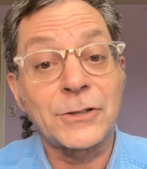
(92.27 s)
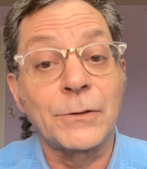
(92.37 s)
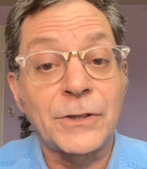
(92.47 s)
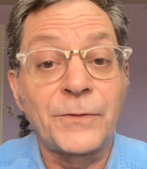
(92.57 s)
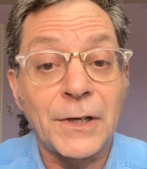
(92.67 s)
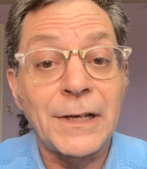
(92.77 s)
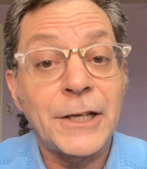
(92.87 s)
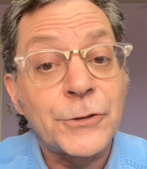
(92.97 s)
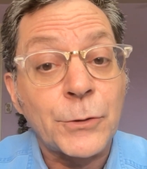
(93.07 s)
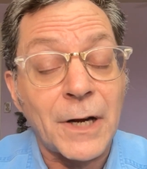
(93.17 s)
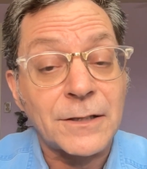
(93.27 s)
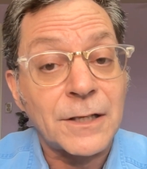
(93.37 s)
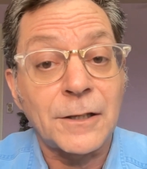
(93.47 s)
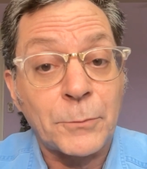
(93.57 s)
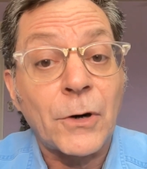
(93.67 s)
So it's very
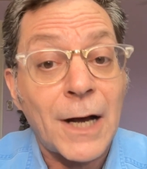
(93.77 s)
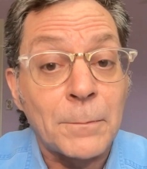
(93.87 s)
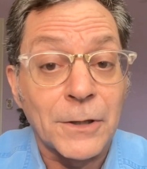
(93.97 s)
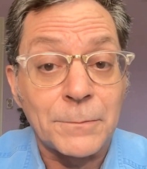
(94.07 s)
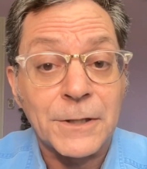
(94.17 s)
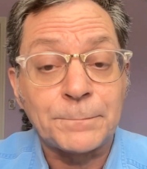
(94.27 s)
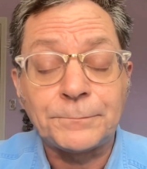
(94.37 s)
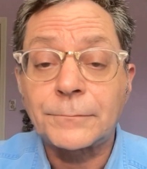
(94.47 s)
interesting. The problems